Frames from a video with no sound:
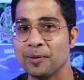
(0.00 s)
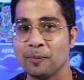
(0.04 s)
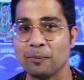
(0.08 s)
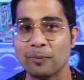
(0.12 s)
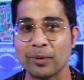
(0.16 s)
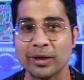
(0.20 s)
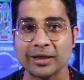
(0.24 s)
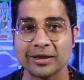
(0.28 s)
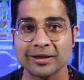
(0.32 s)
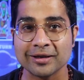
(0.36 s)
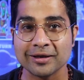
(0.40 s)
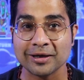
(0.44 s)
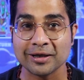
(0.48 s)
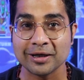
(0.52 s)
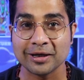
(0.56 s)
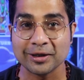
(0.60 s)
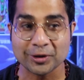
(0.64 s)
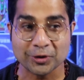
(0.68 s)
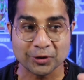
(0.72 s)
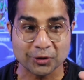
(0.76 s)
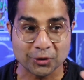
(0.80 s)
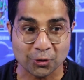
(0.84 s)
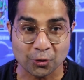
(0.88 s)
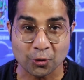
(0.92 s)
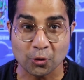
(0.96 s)
but the
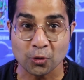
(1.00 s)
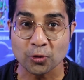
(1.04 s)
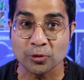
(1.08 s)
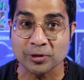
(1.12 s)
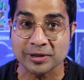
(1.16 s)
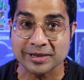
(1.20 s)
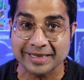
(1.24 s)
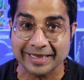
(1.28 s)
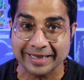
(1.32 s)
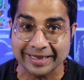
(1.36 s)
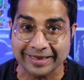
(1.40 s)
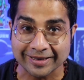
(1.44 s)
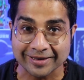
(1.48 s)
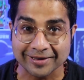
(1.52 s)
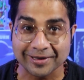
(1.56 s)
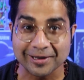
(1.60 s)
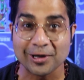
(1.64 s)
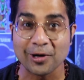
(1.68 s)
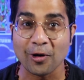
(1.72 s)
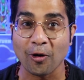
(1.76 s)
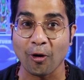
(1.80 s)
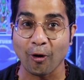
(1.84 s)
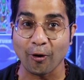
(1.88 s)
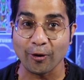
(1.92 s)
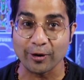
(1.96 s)
true
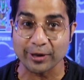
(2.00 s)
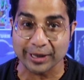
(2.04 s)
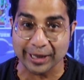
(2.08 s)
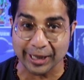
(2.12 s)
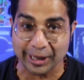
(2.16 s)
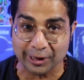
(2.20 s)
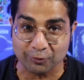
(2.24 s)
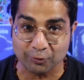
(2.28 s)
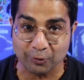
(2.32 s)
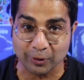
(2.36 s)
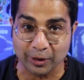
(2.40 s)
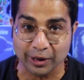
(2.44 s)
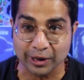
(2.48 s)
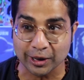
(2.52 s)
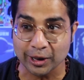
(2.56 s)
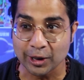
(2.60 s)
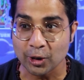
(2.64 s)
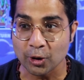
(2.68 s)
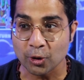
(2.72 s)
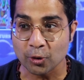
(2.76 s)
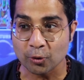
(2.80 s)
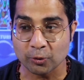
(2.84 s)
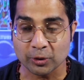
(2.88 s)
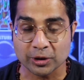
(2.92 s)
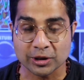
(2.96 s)
signal or network
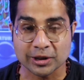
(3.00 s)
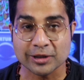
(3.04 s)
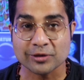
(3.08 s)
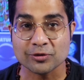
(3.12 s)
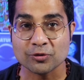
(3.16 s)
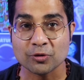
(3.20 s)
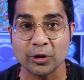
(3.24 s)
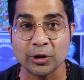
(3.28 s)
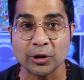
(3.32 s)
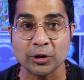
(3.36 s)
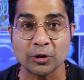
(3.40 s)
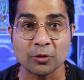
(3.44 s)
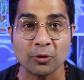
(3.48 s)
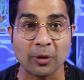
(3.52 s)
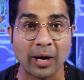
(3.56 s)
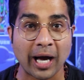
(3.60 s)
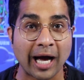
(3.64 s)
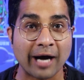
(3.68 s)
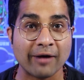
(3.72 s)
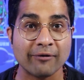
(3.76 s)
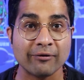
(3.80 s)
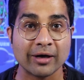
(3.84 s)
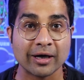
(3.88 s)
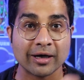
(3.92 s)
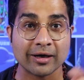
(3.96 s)
which is going to
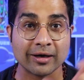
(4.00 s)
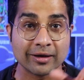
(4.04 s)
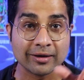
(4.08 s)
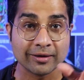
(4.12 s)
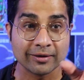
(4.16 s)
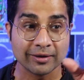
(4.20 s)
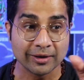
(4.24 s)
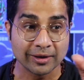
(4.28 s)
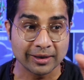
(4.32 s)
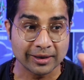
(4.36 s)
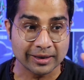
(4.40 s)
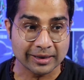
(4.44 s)
have a